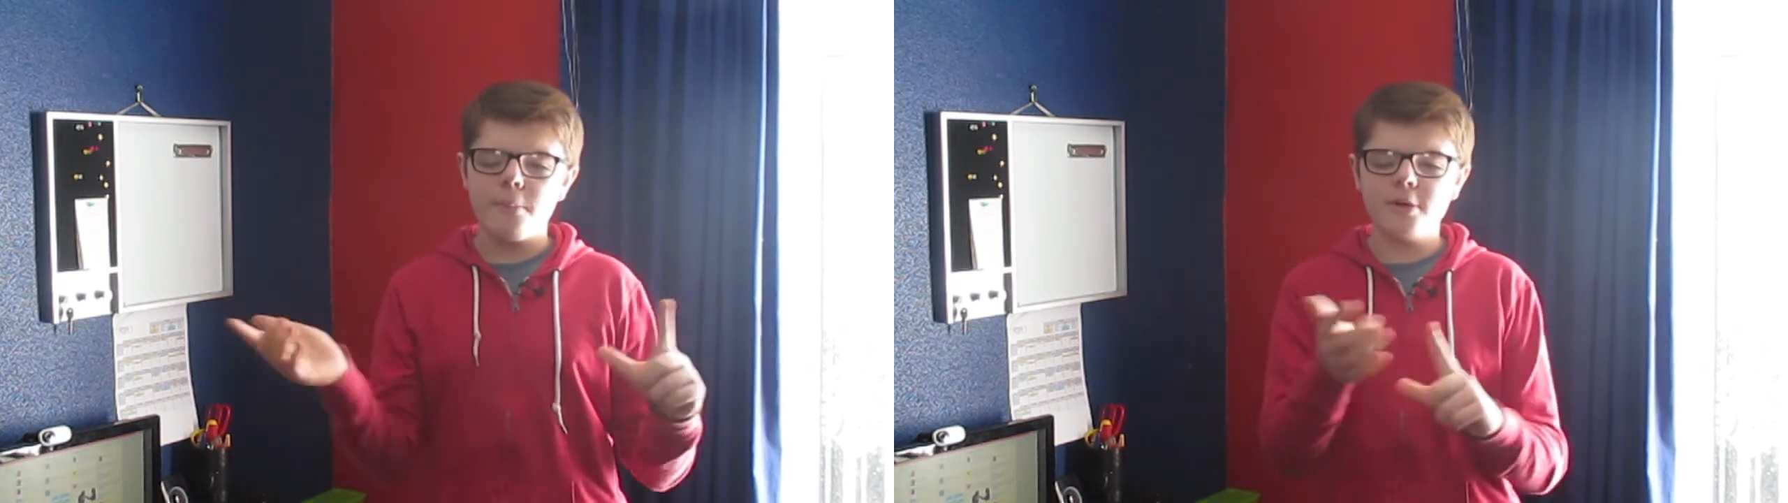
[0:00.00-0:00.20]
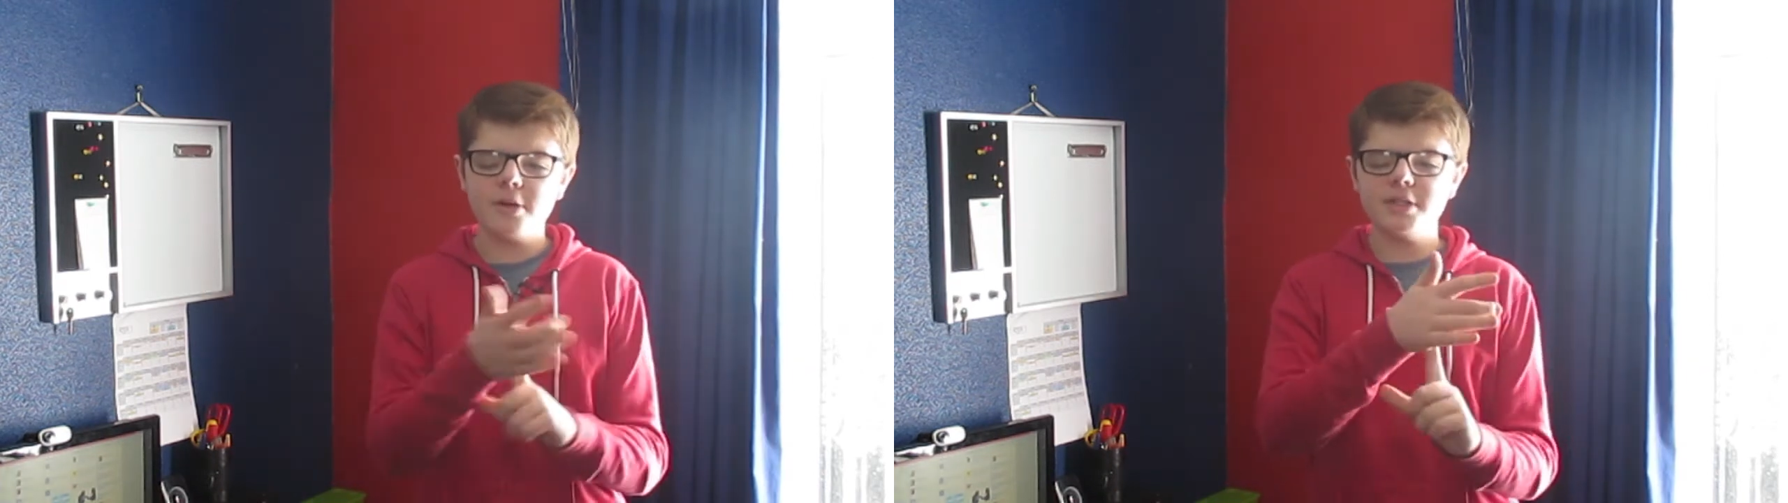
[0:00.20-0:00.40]

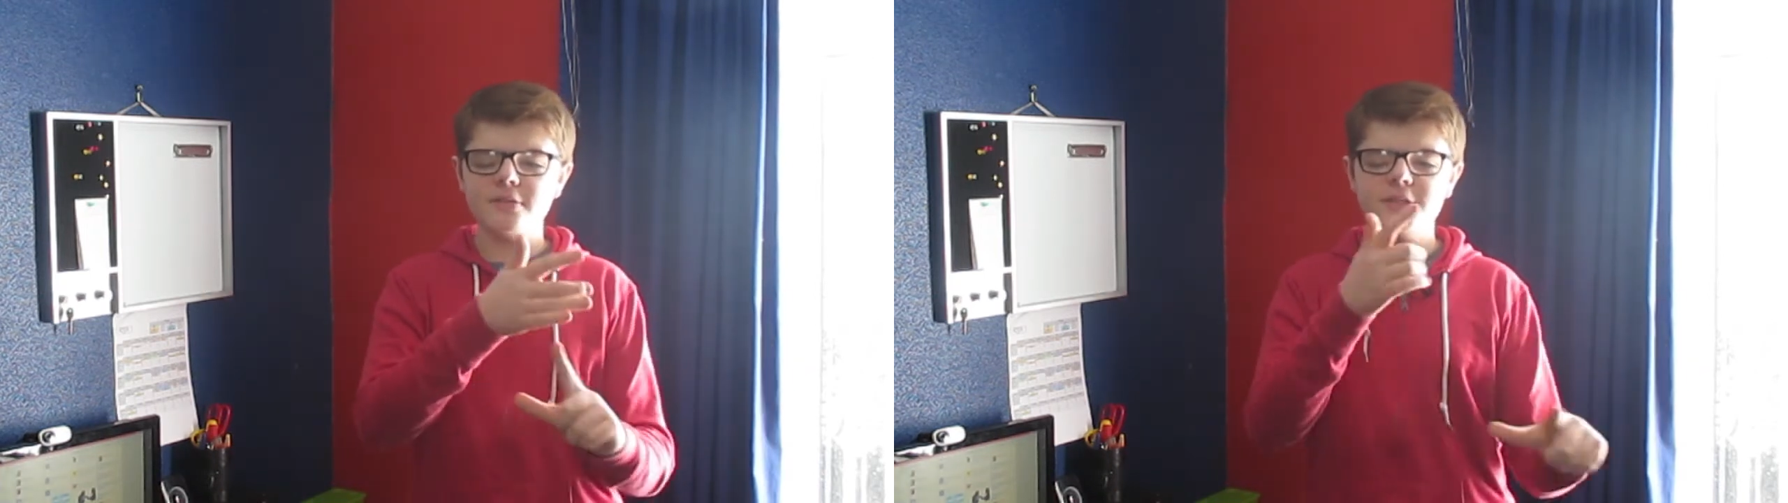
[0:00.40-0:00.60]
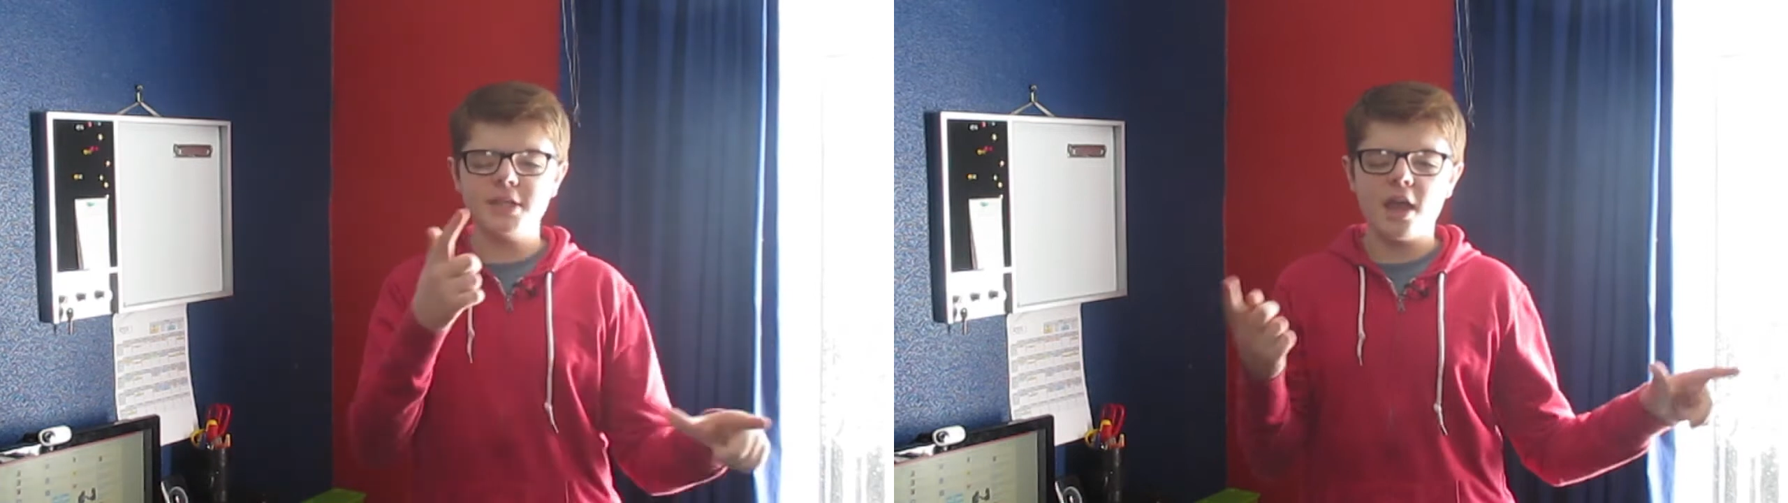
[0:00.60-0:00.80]

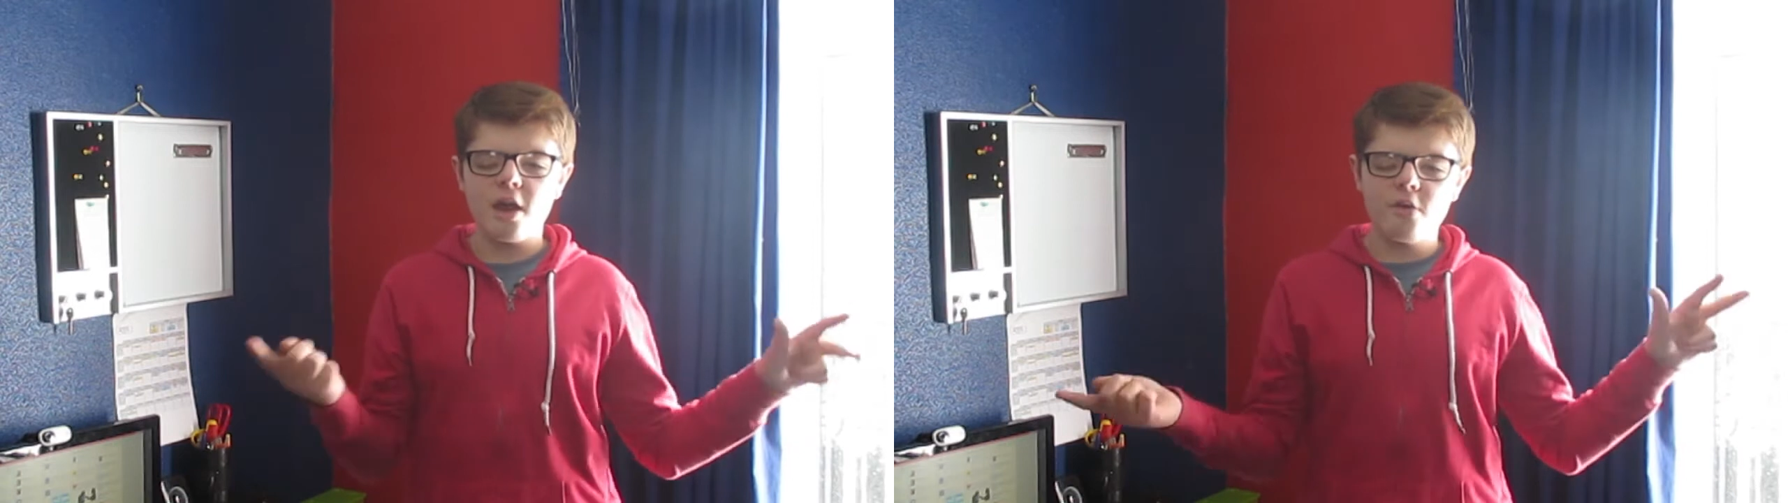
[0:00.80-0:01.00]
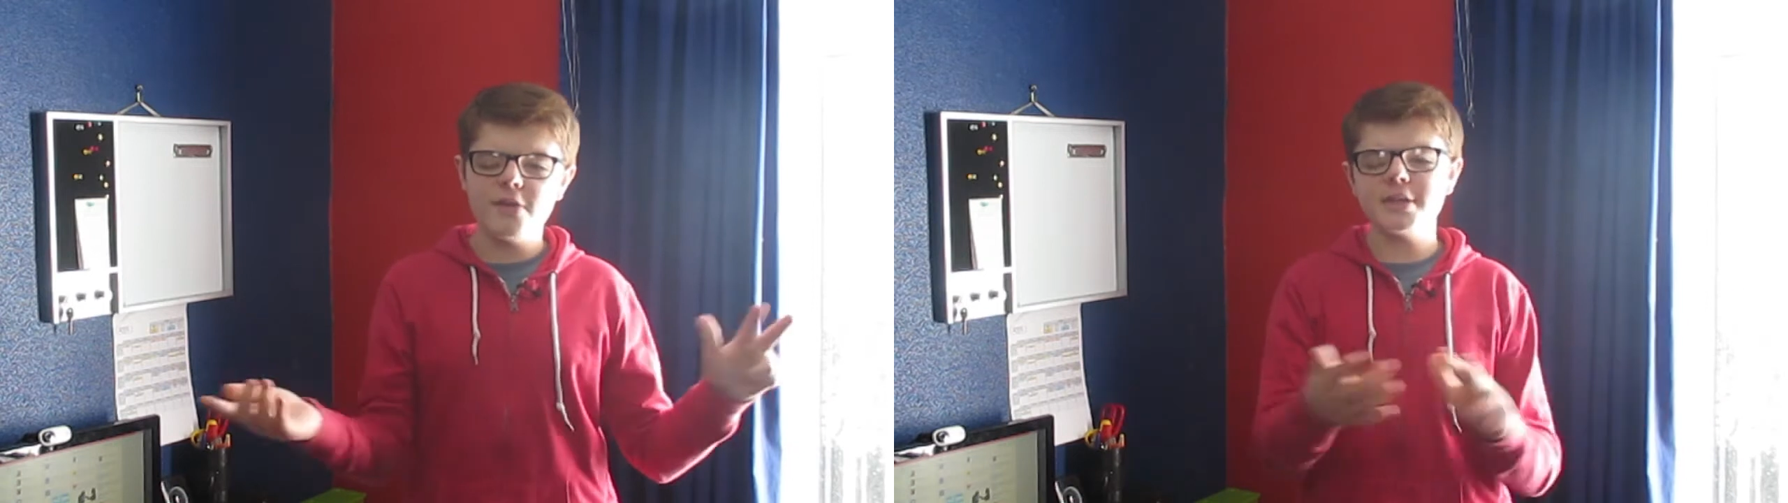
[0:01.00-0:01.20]
productivity,
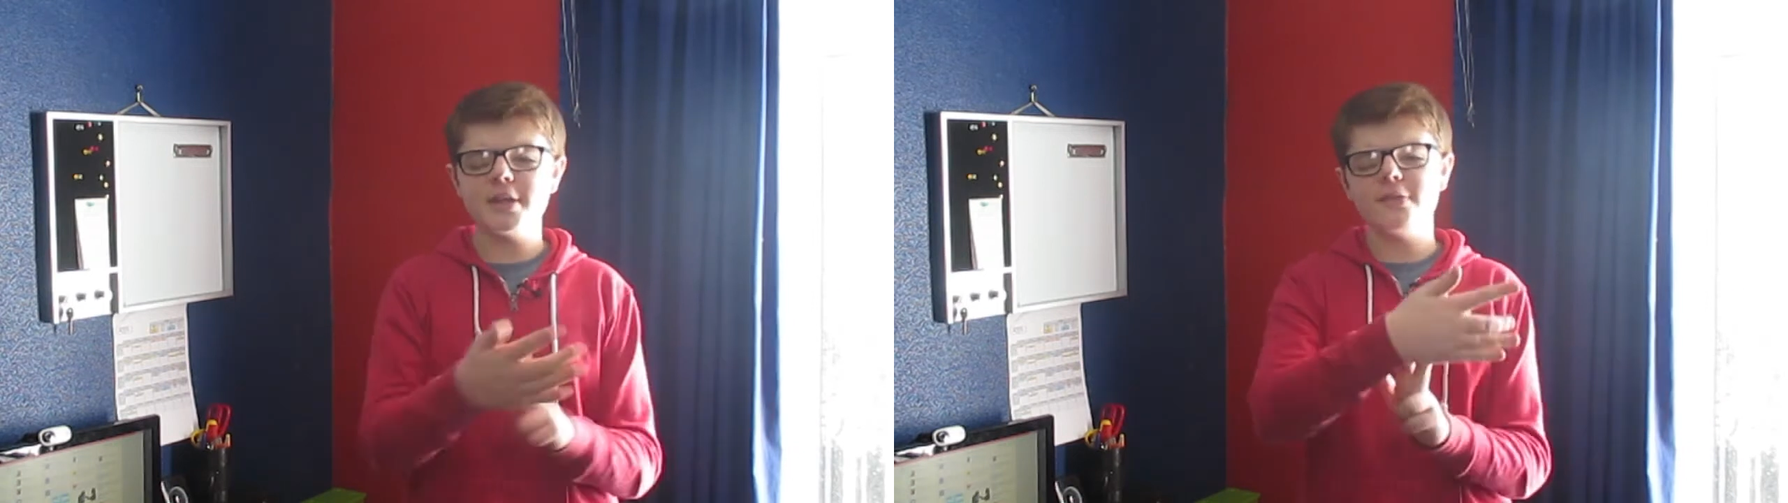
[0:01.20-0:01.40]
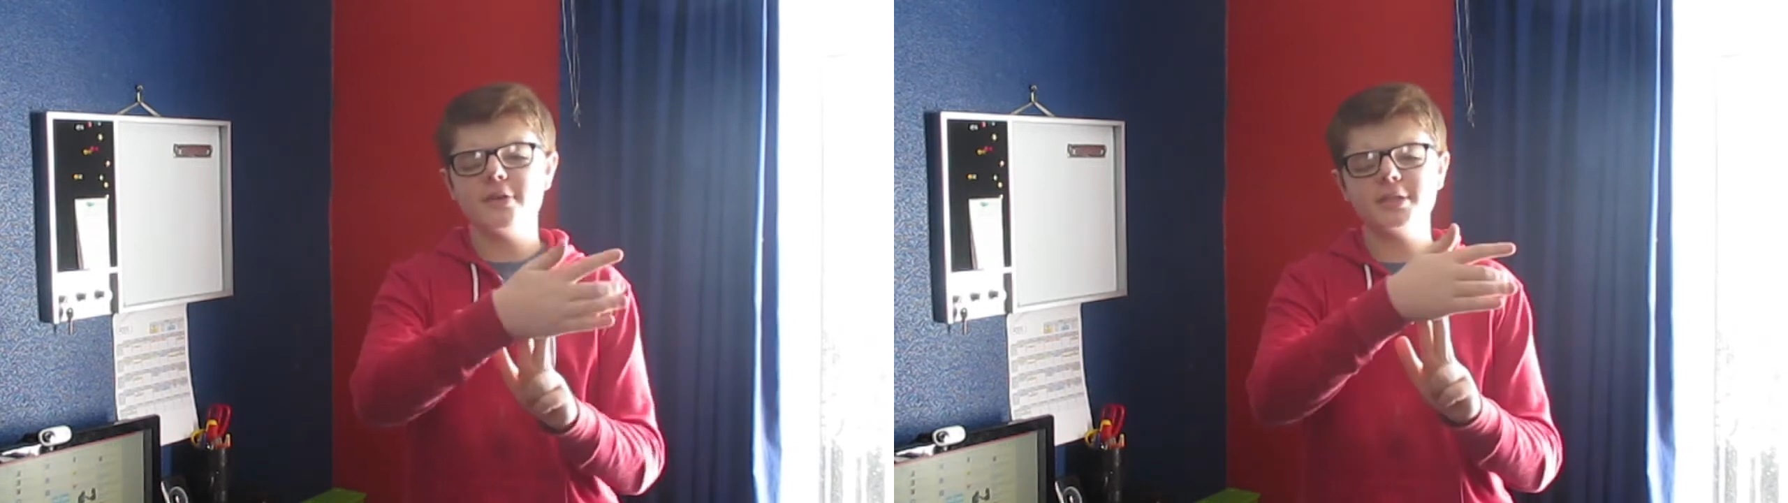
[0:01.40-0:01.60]

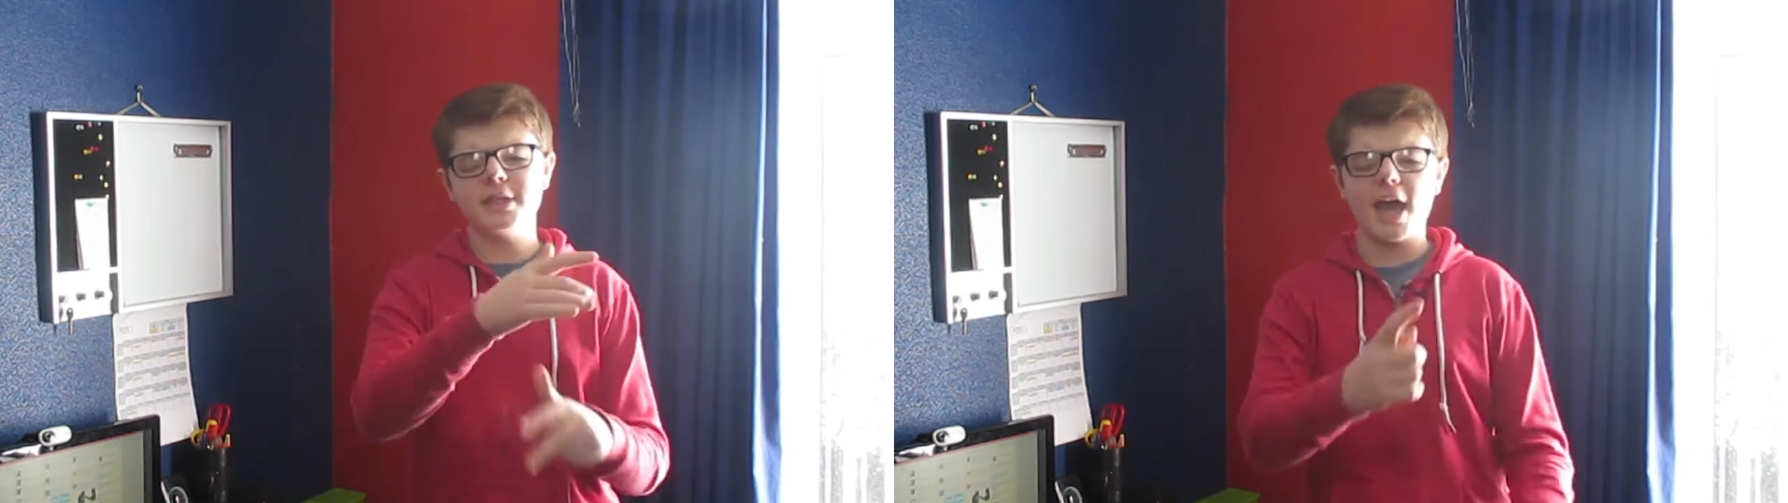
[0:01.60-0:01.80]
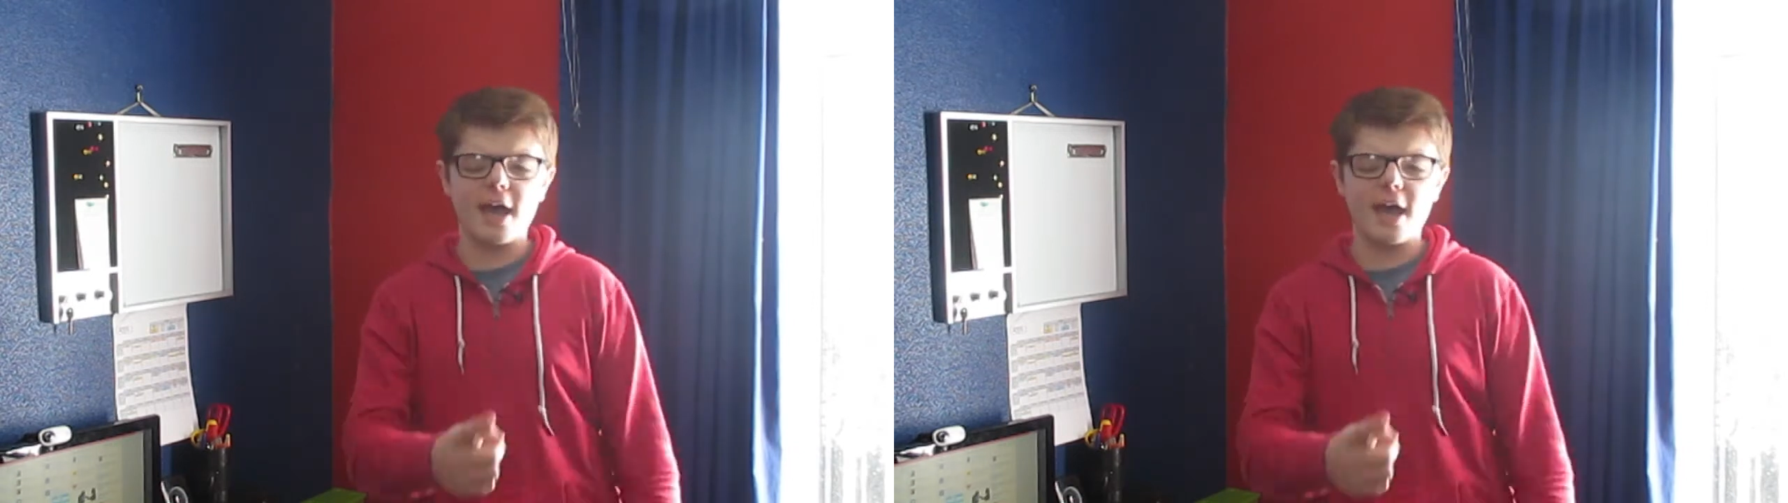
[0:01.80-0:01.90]
revision ability,